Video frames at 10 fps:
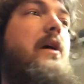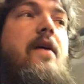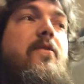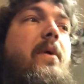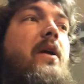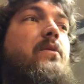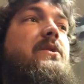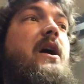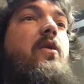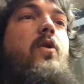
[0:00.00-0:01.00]
Everybody was
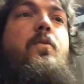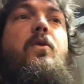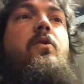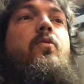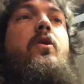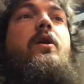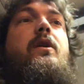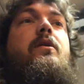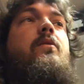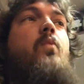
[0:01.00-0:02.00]
out ripping and
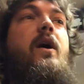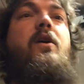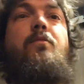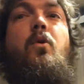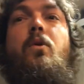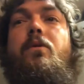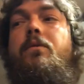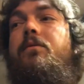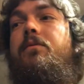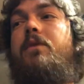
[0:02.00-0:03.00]
running,
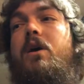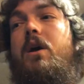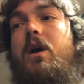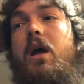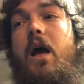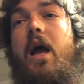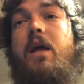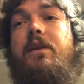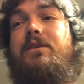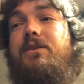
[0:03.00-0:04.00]
wakeboarding,
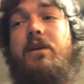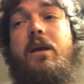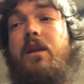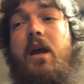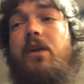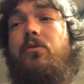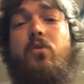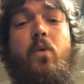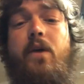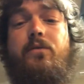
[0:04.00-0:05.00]
and it handled
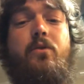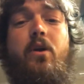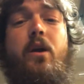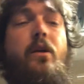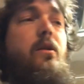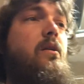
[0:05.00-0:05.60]
the waves great.